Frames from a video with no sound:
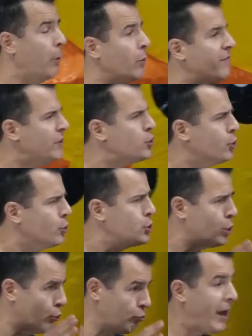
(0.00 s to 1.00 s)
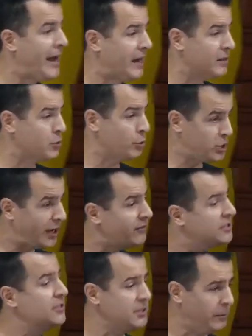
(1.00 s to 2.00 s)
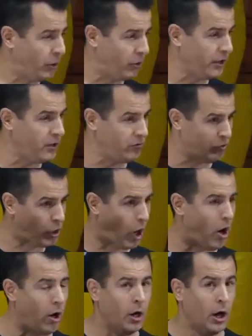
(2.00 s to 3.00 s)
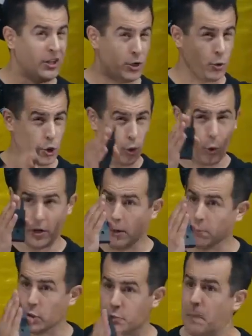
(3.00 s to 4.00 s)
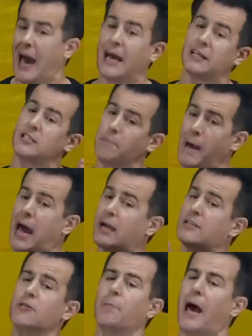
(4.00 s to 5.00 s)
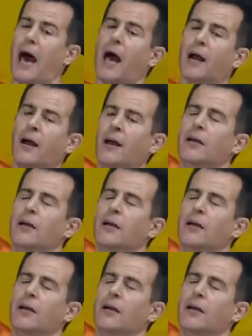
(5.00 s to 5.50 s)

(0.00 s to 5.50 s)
But we've introduced arrays, which gave us this ability, recall, to store numbers back to back to back.